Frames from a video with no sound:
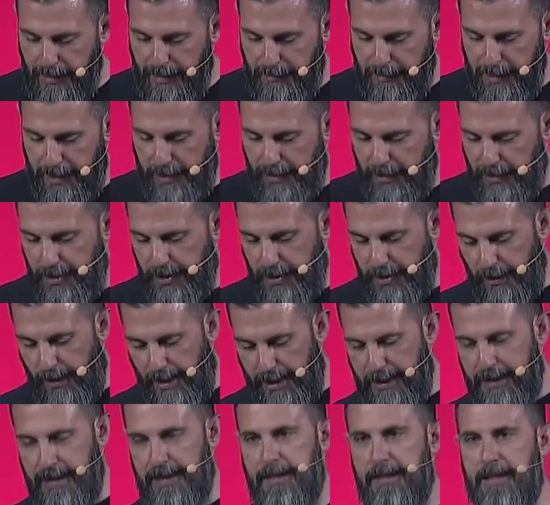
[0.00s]
I mean, her
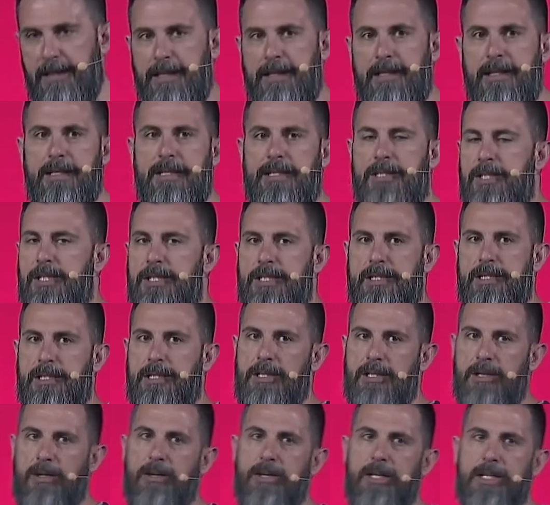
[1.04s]
strength and just the
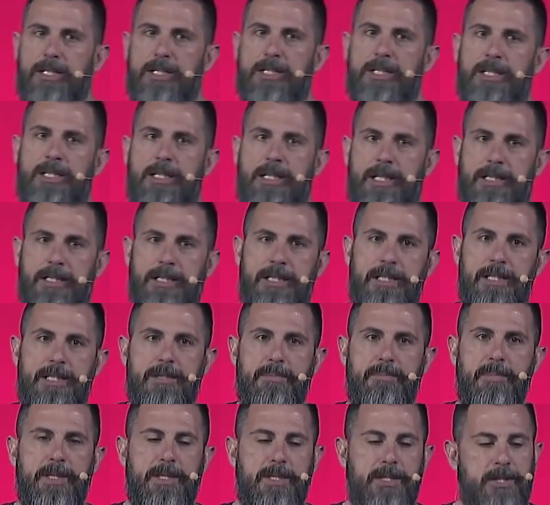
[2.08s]
courage that
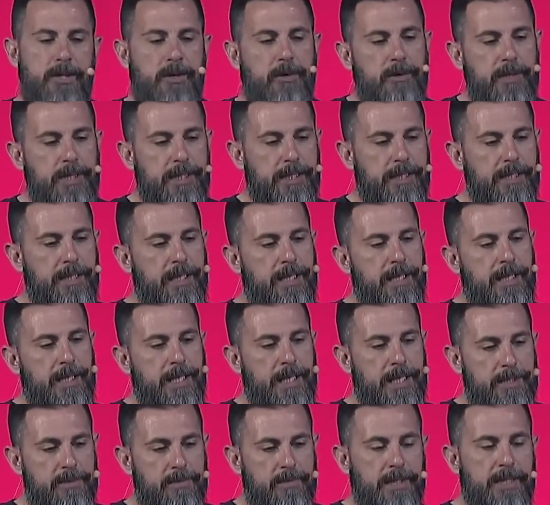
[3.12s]
she's been showing
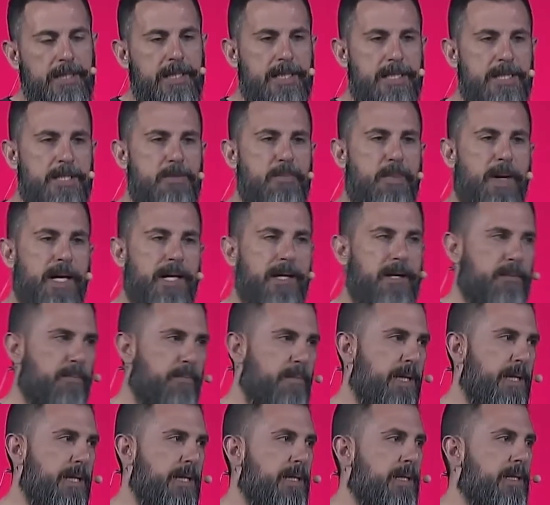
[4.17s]
has really inspired
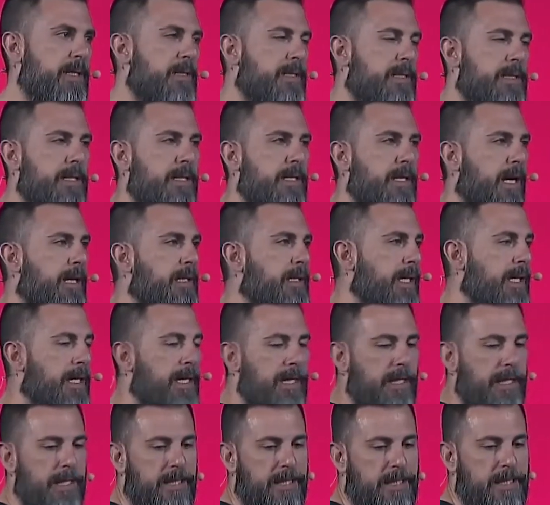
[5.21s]
me to not let
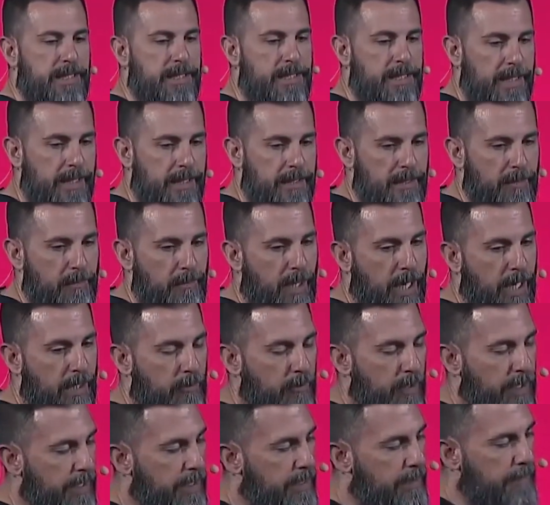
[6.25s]
anything stand in my
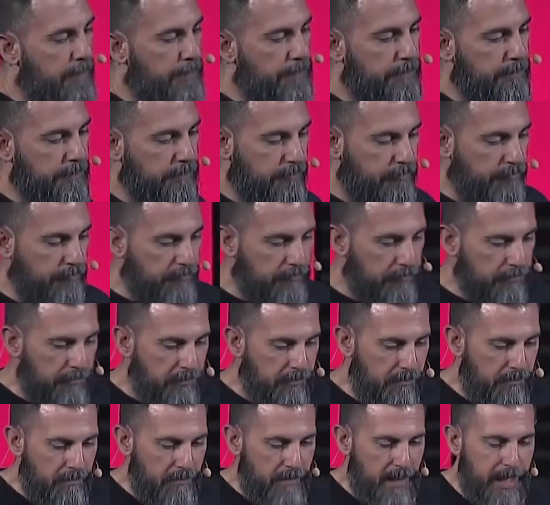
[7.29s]
way.
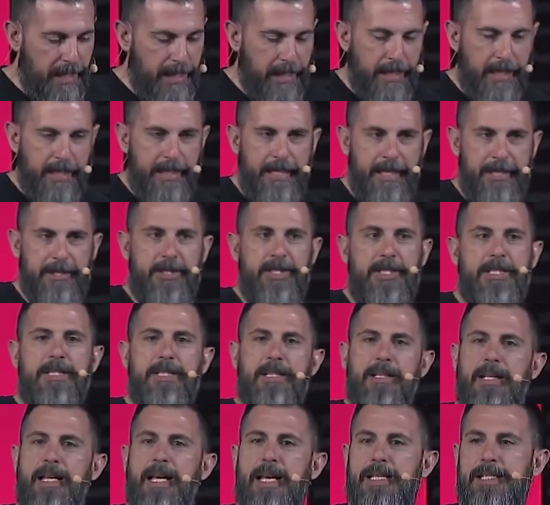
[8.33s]
Now, she
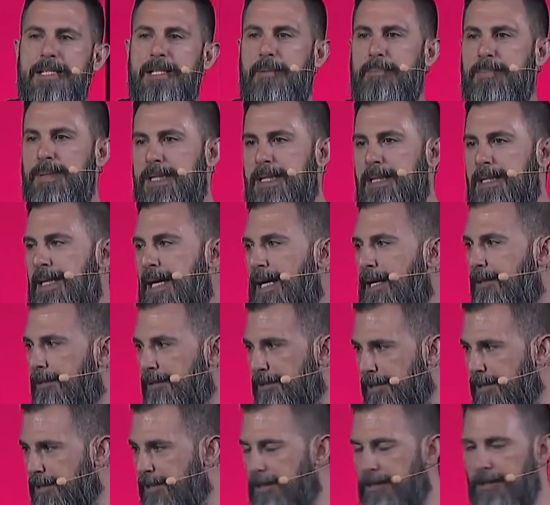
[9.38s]
still has ups and
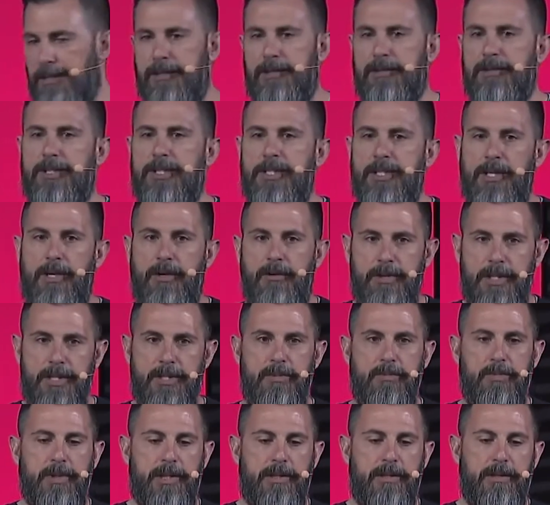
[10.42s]
downs, she
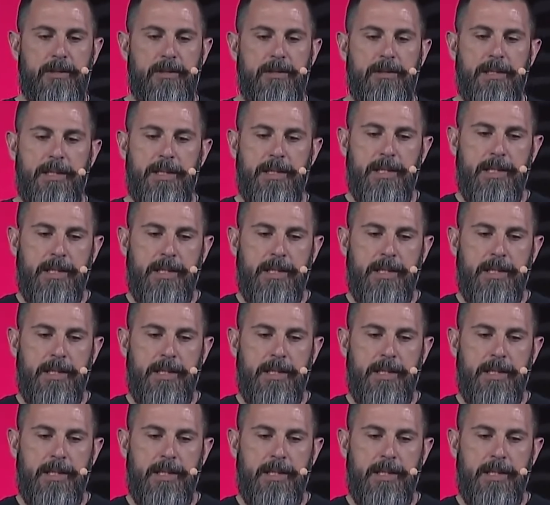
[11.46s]
always will,